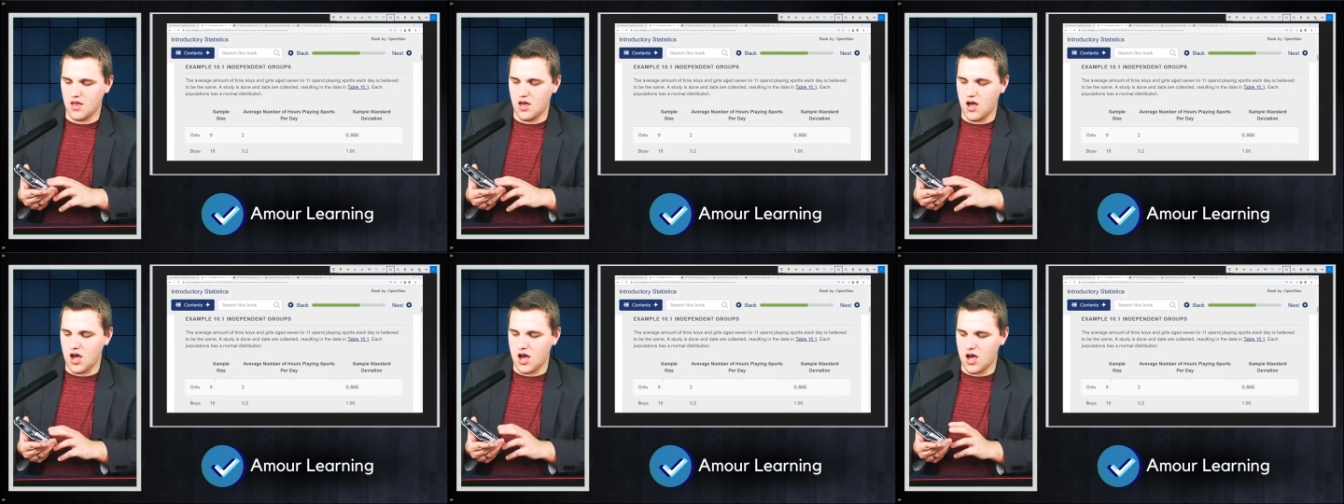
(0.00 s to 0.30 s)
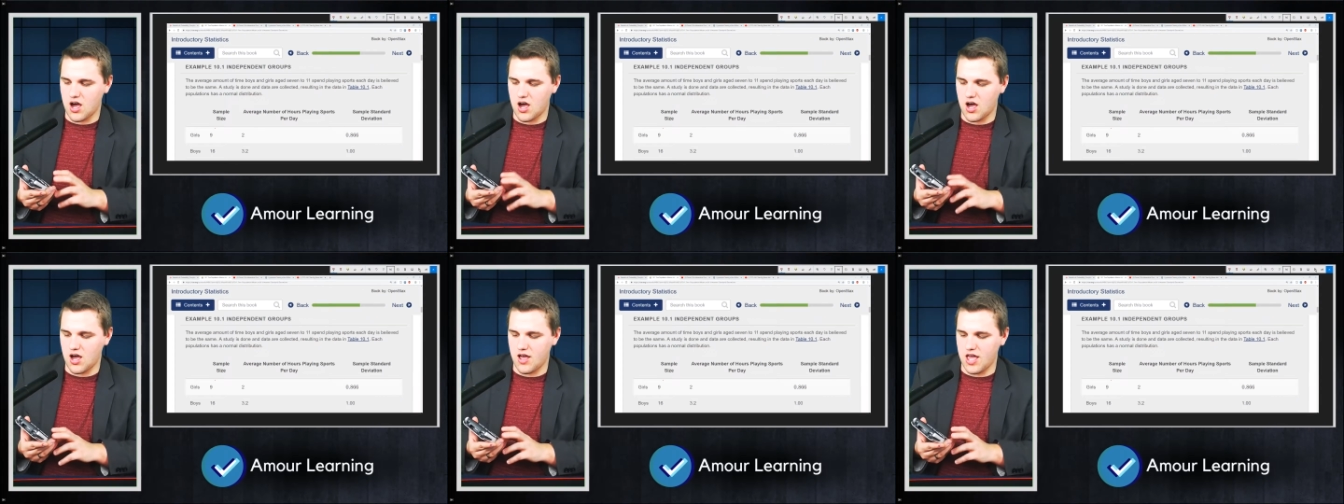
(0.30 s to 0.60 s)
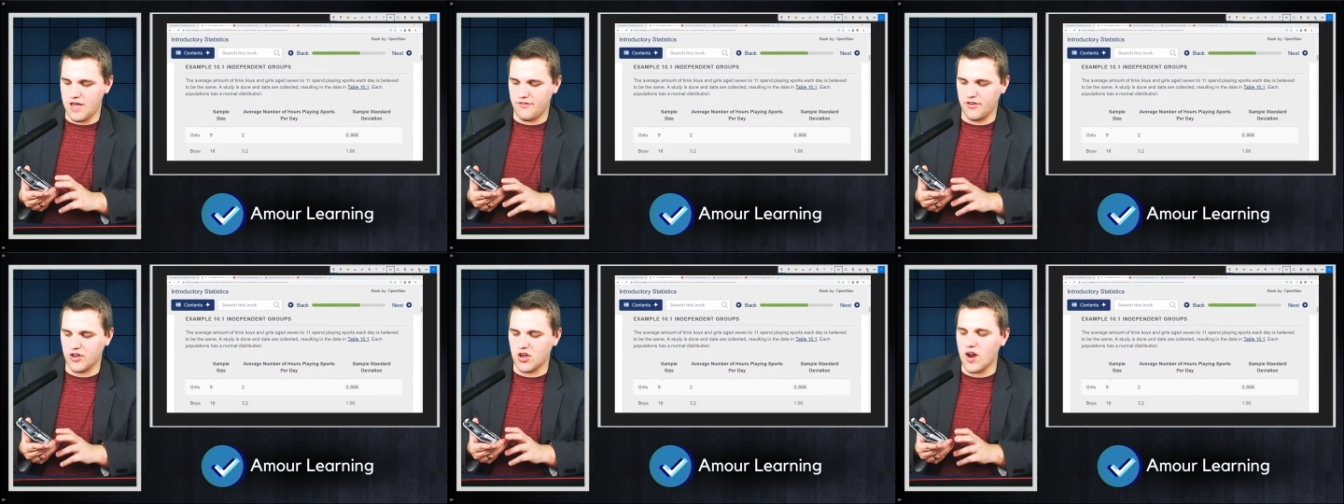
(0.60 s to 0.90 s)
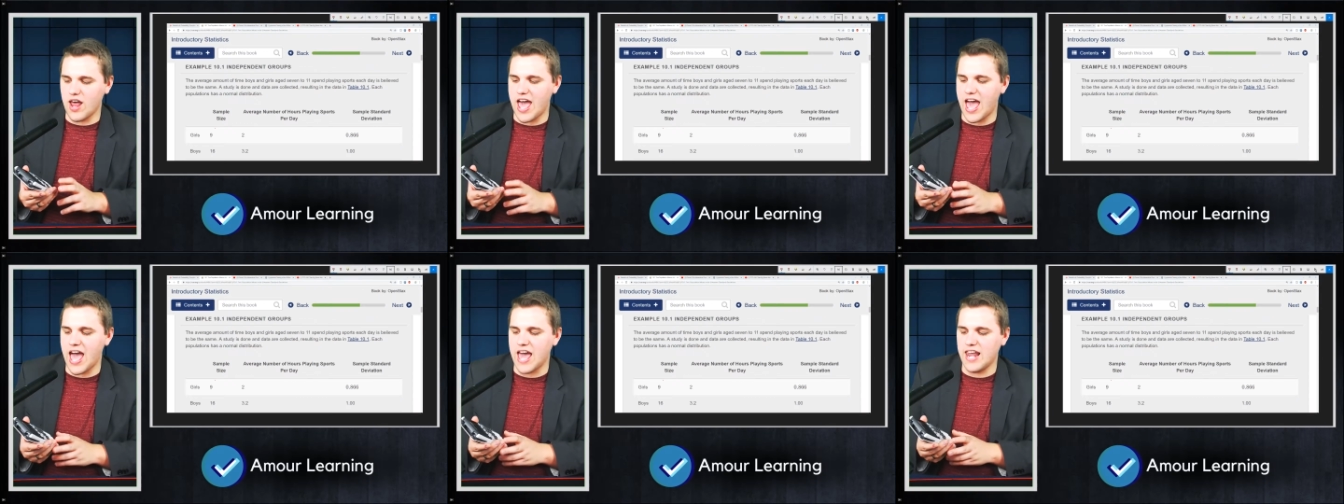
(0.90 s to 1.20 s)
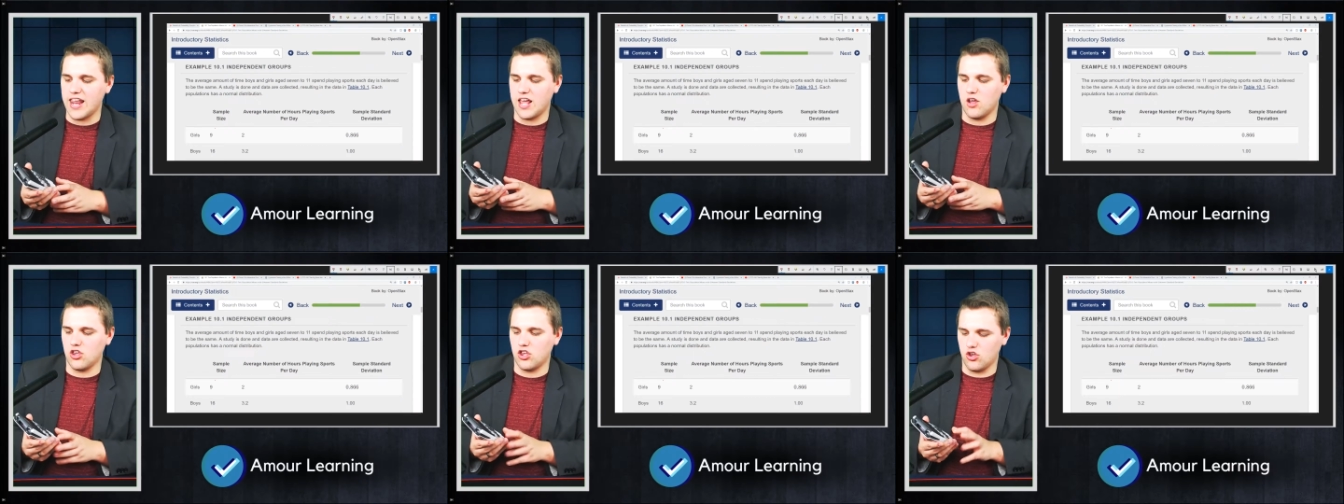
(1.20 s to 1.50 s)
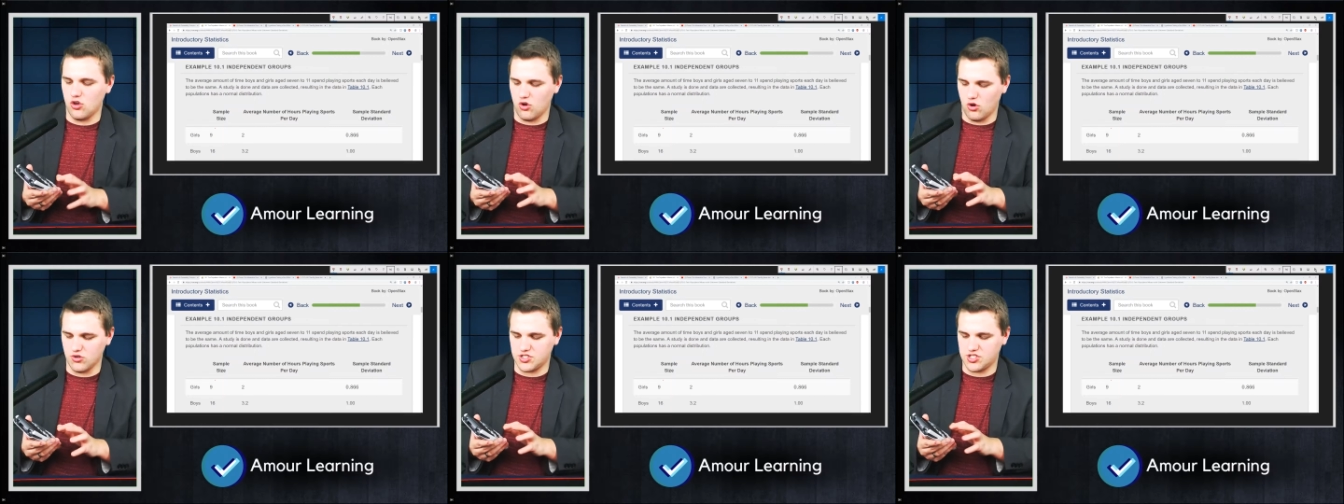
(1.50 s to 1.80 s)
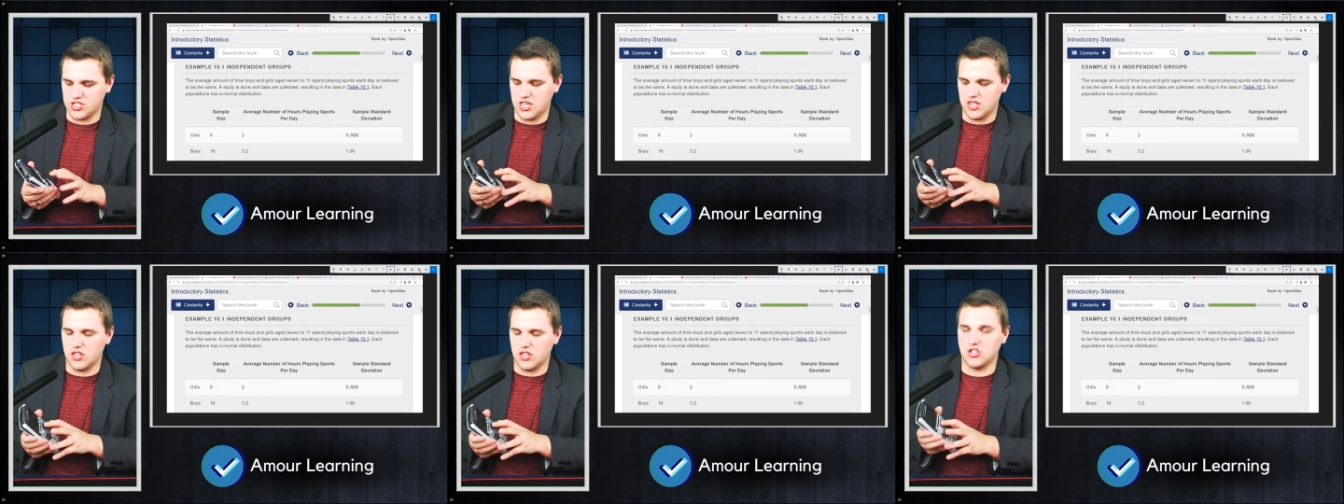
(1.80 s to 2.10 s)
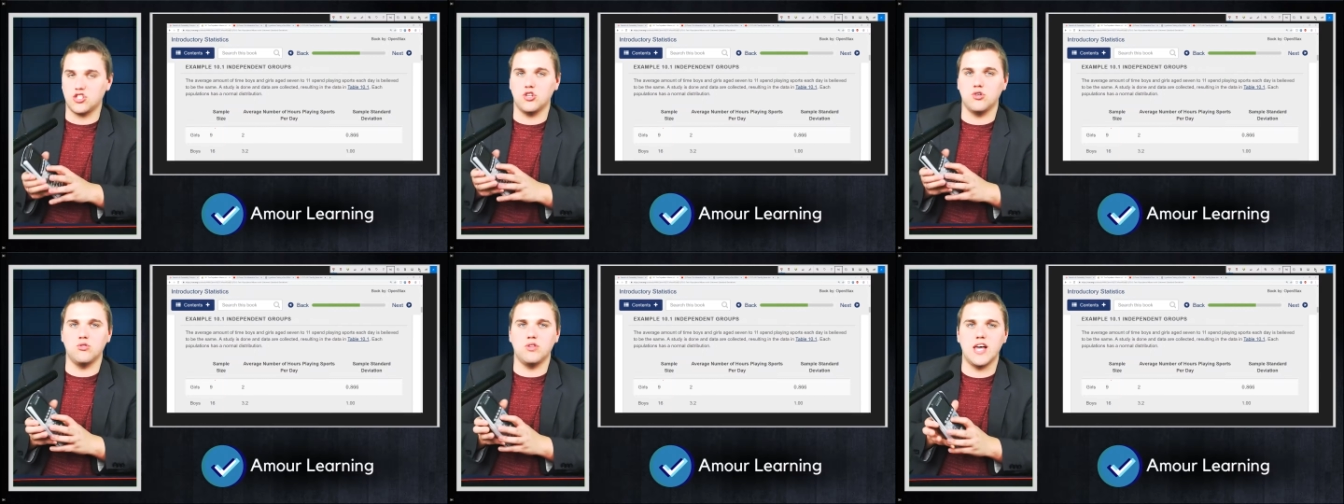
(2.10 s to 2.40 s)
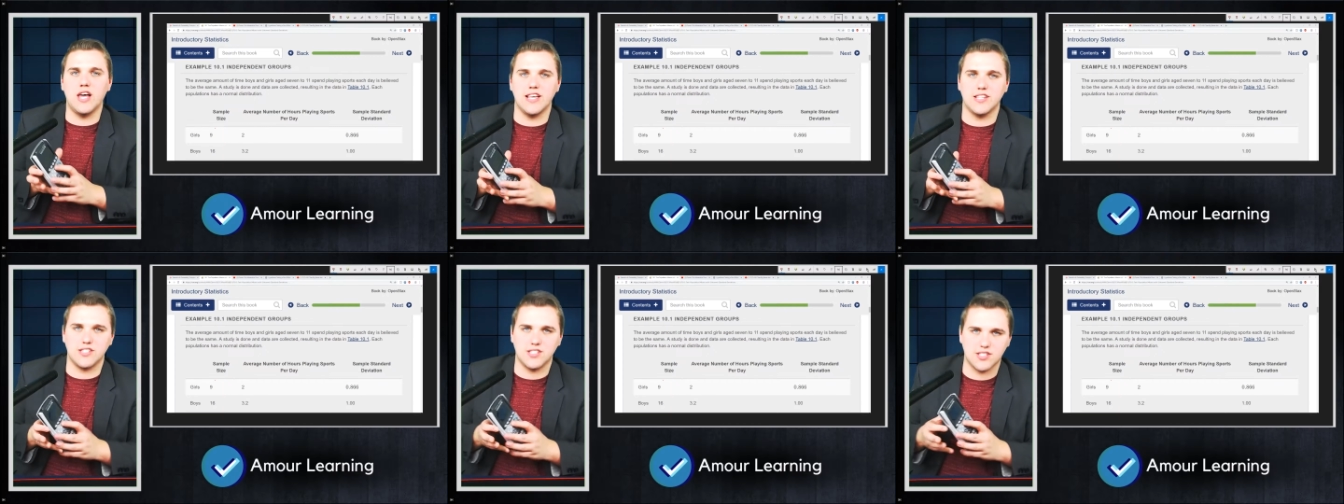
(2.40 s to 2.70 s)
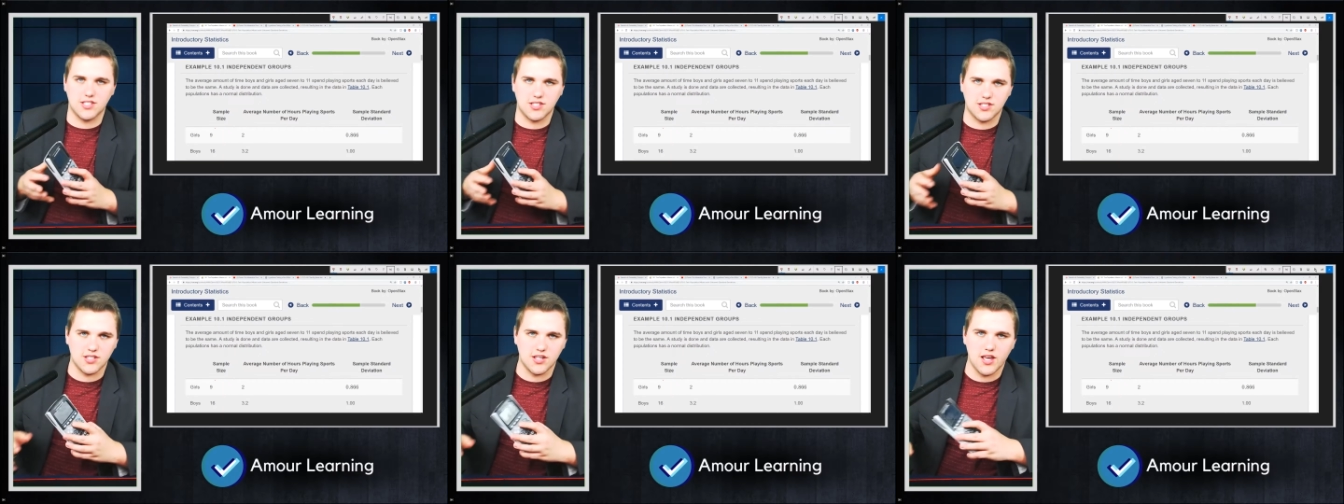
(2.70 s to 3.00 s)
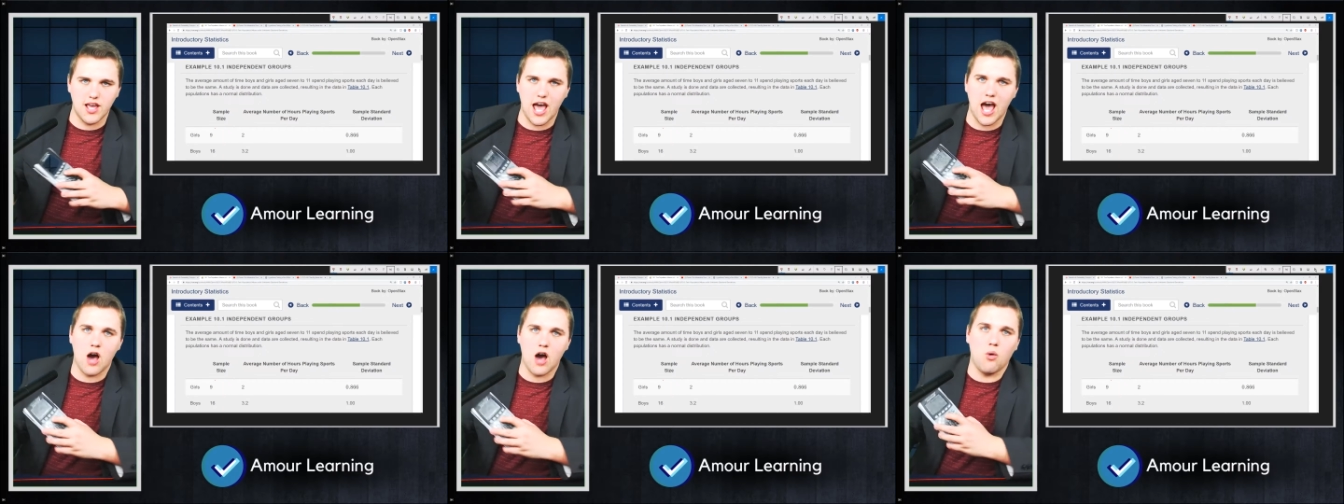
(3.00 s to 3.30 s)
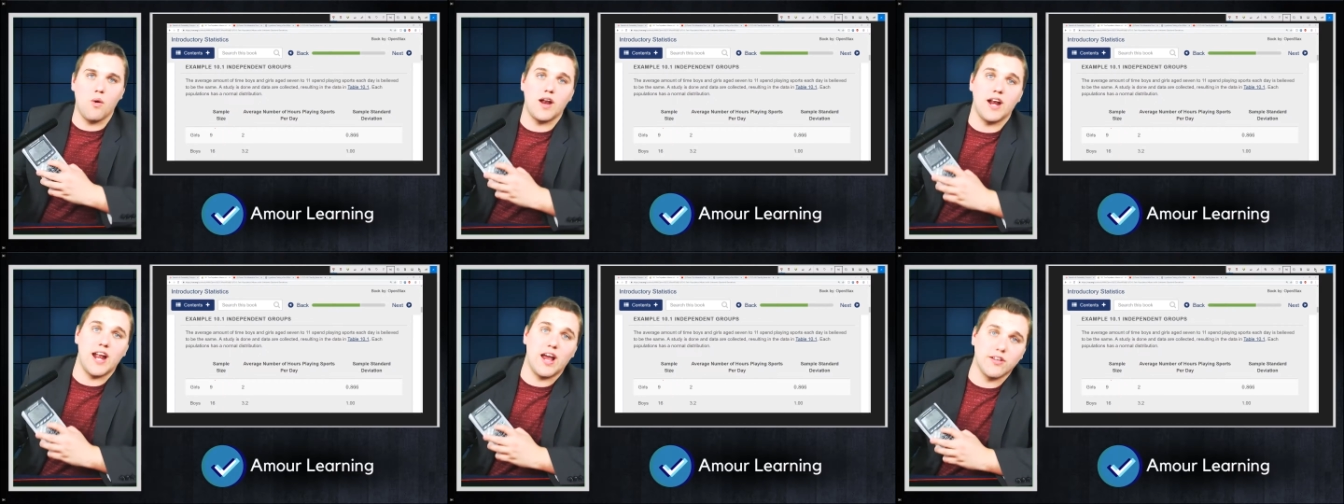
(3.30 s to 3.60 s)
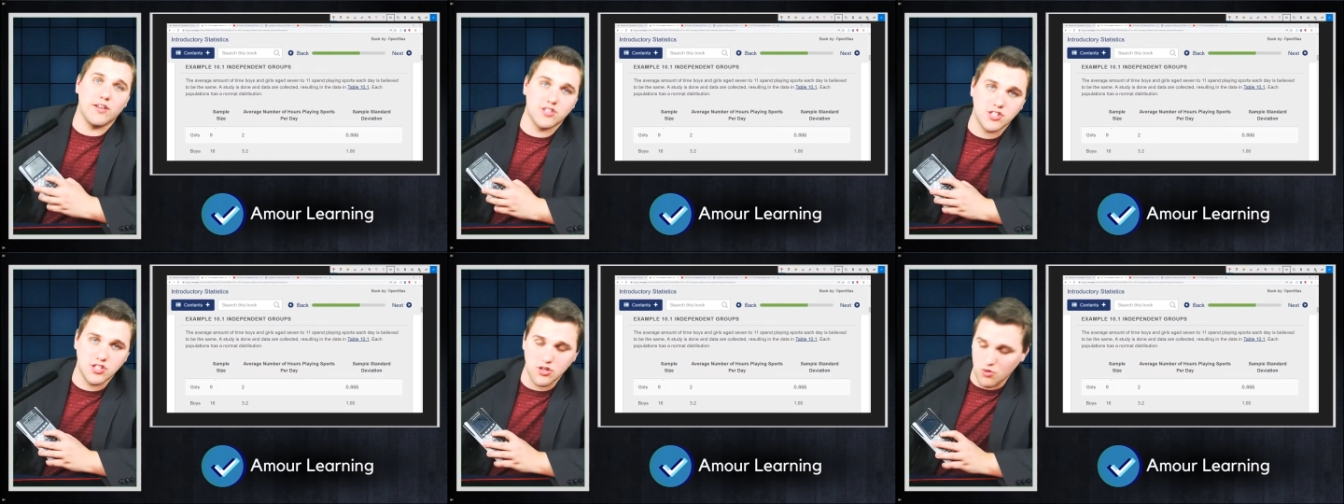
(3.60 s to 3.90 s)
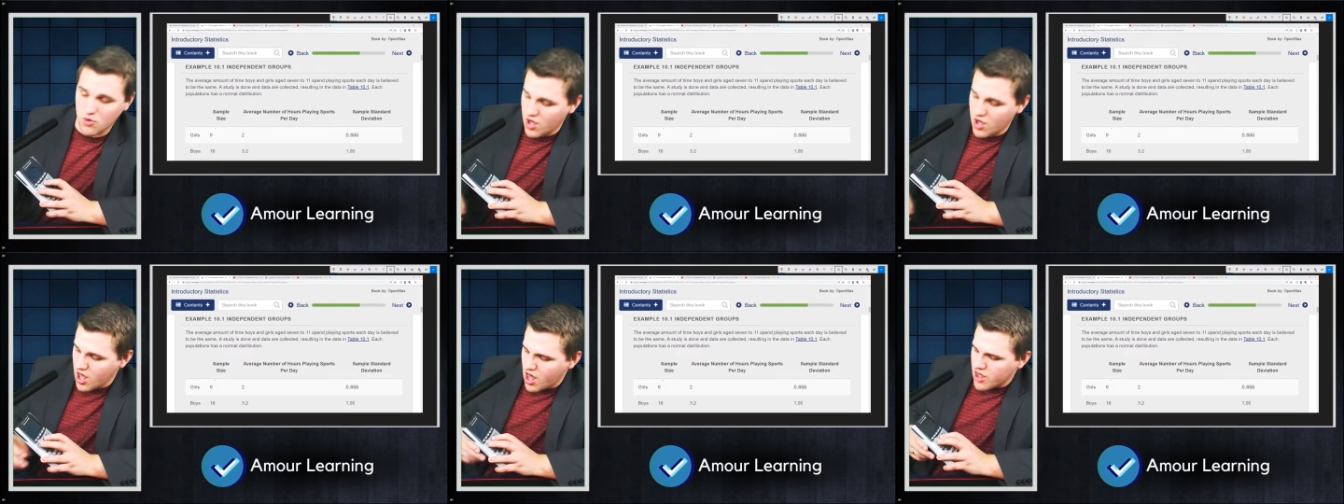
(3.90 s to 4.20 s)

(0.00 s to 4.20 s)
Uh, if you go to edit, you'll see the two lists, L1 and L2.